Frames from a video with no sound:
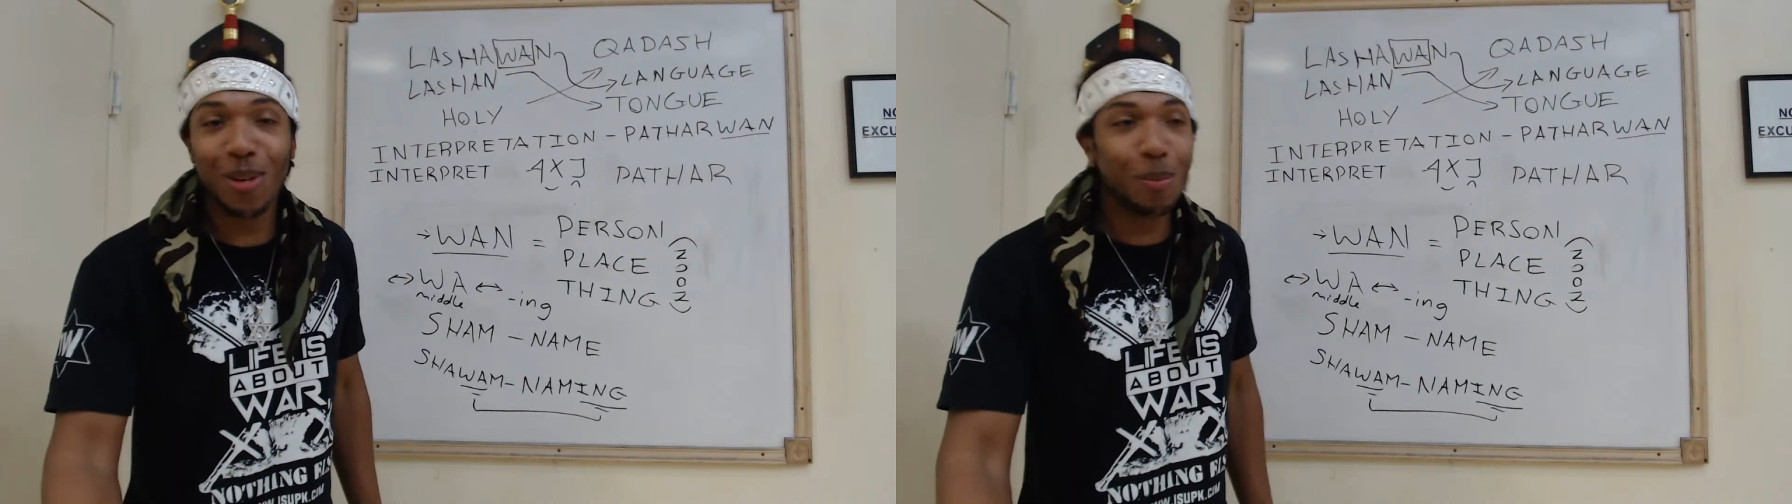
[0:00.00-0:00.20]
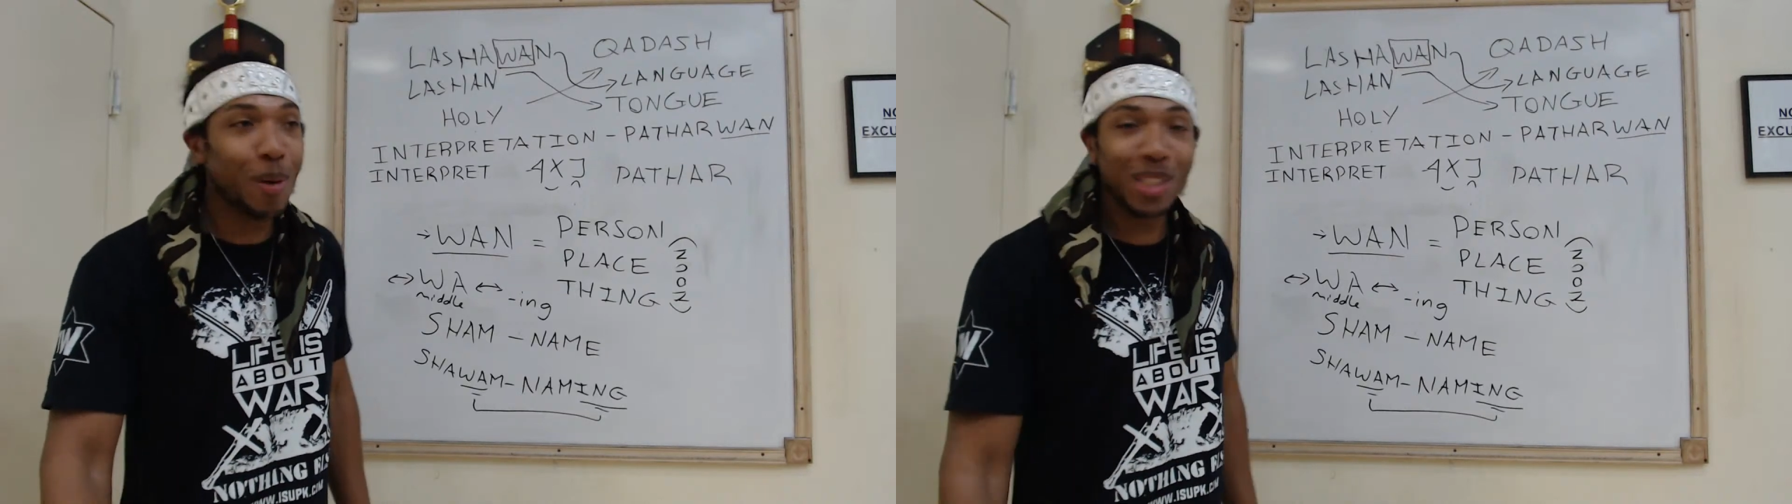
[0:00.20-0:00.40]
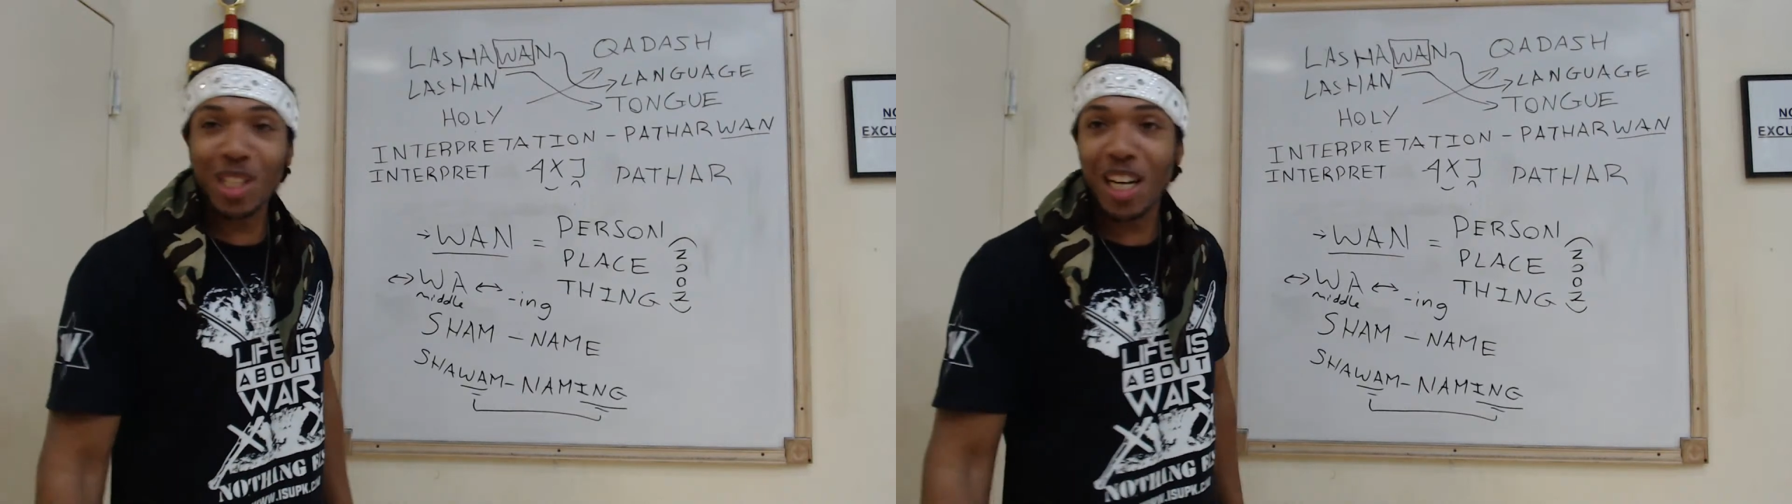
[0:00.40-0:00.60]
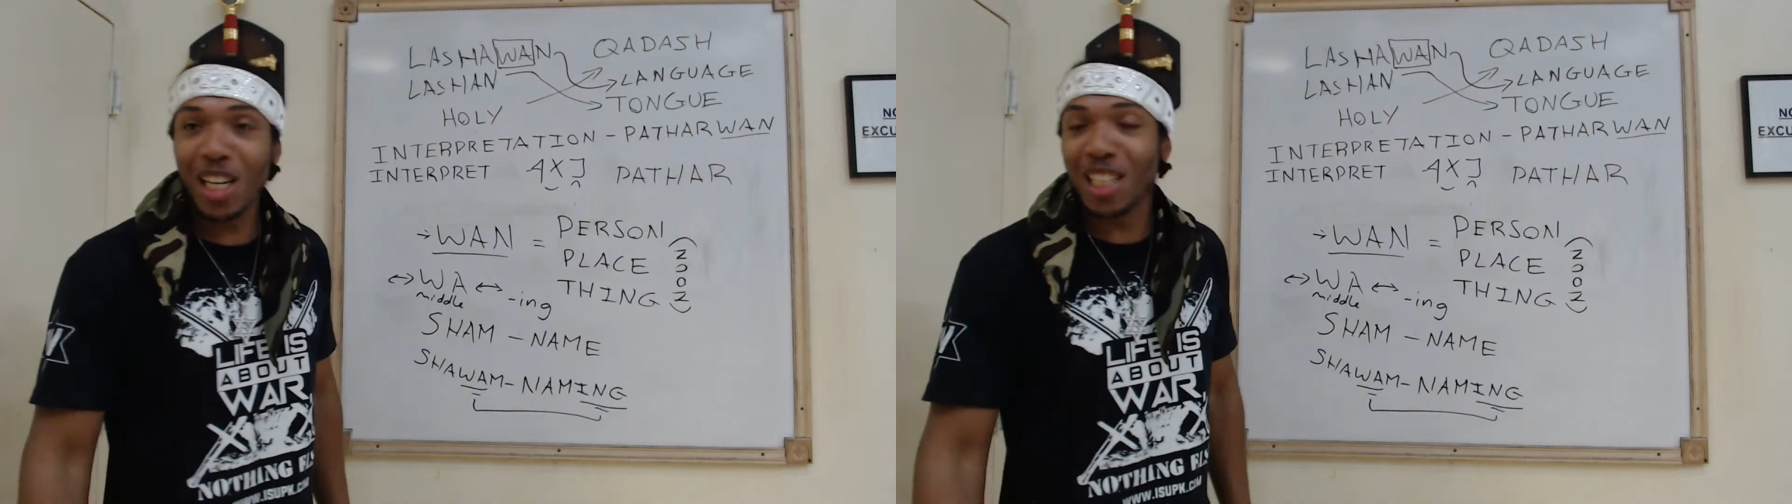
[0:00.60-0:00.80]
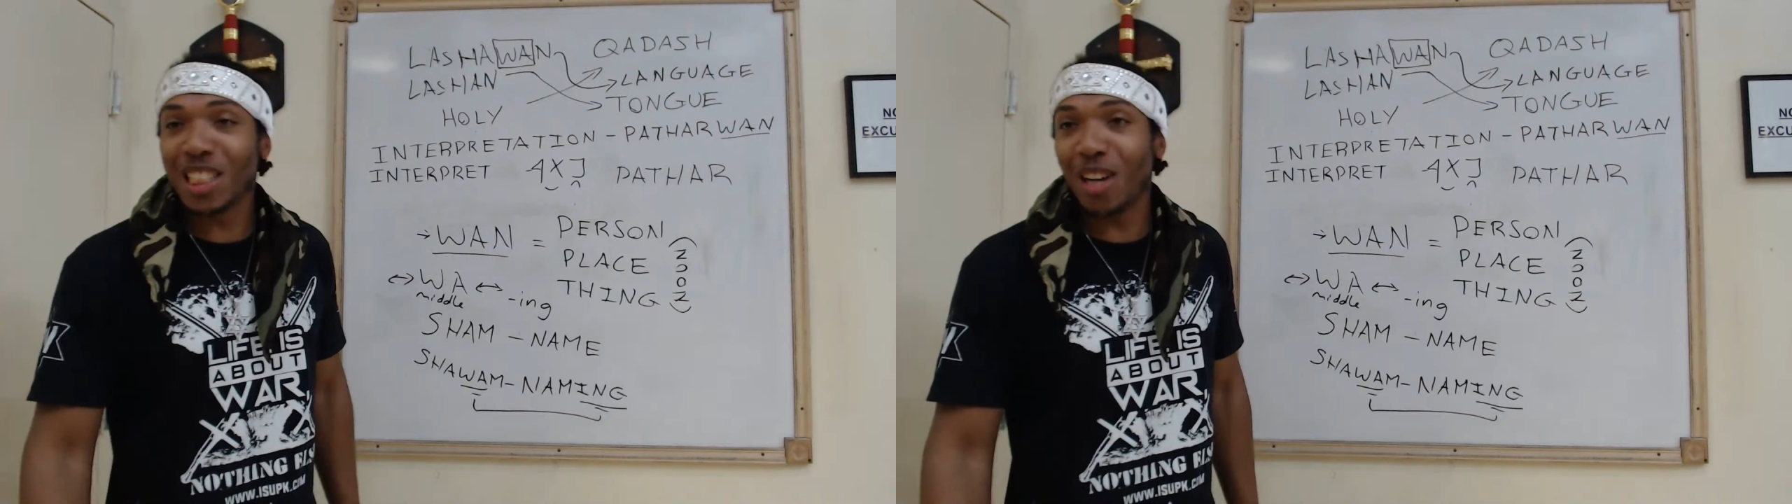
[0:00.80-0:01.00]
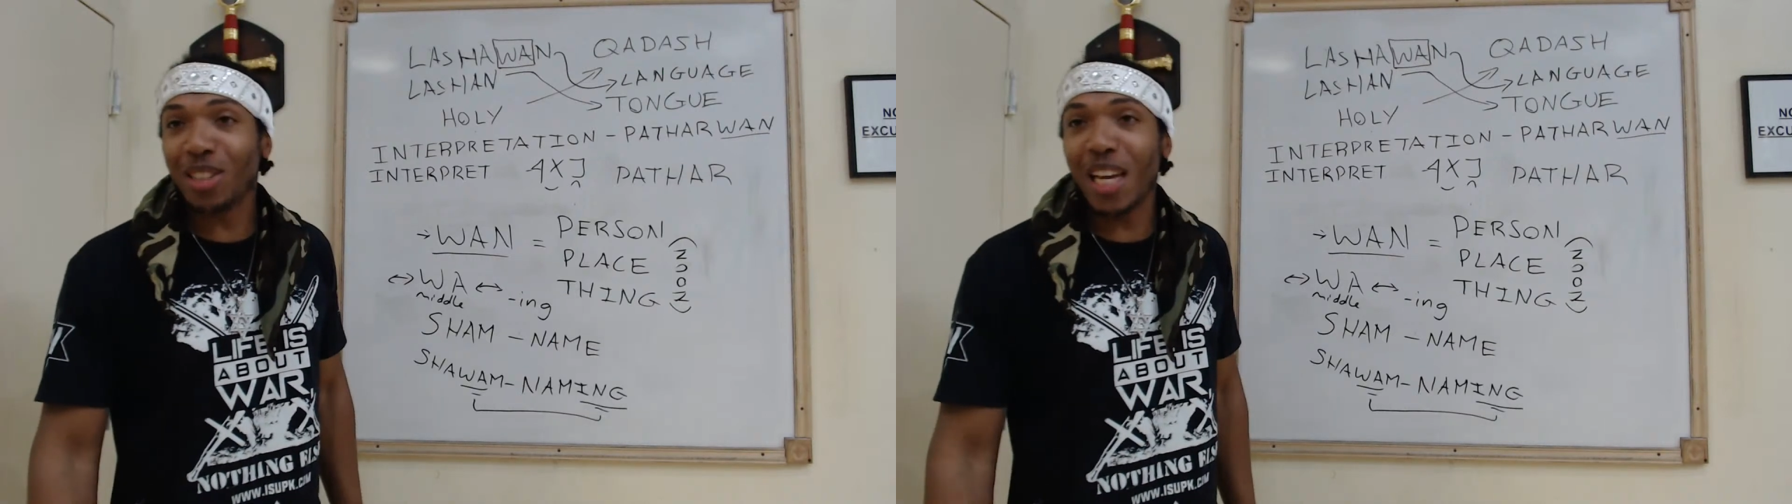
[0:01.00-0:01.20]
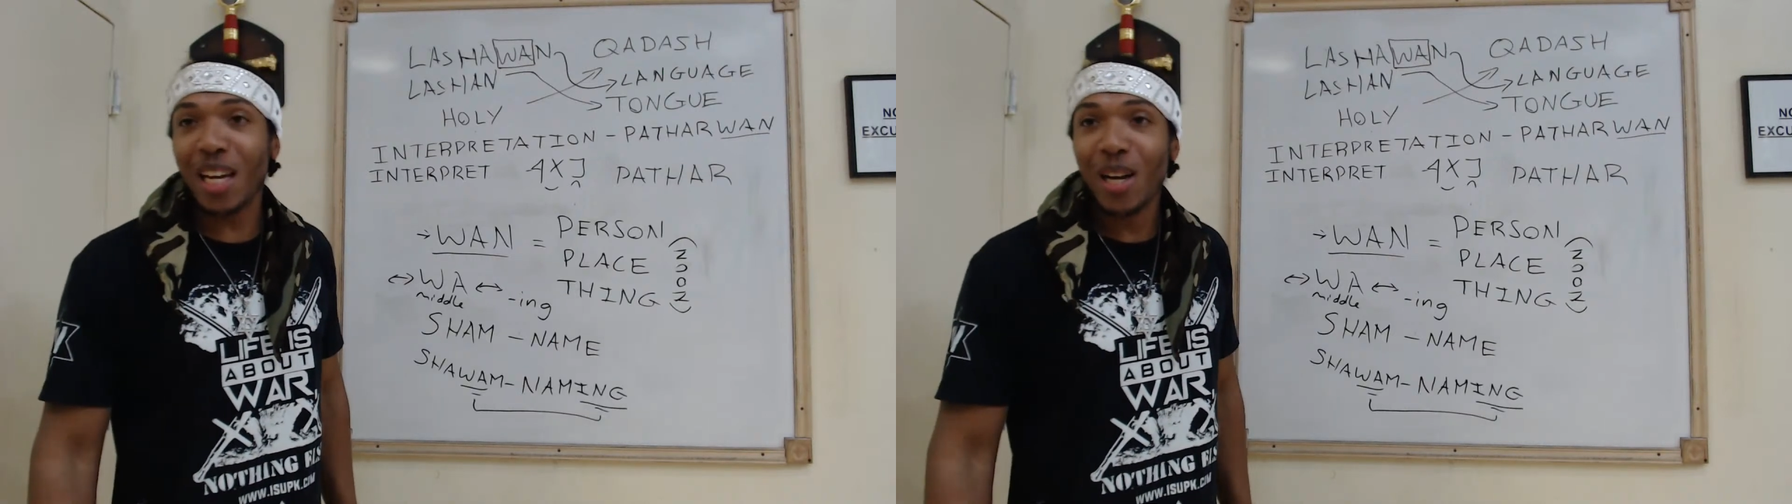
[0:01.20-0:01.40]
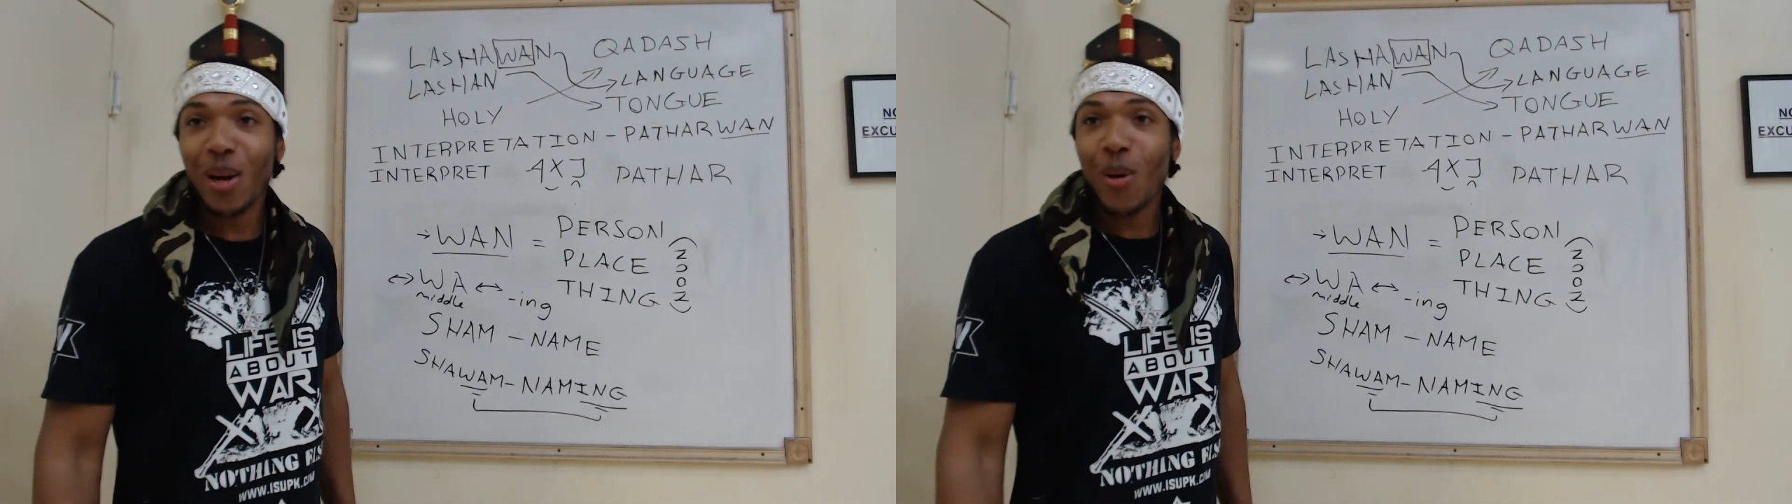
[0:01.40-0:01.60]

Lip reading: A bunch of idiots out there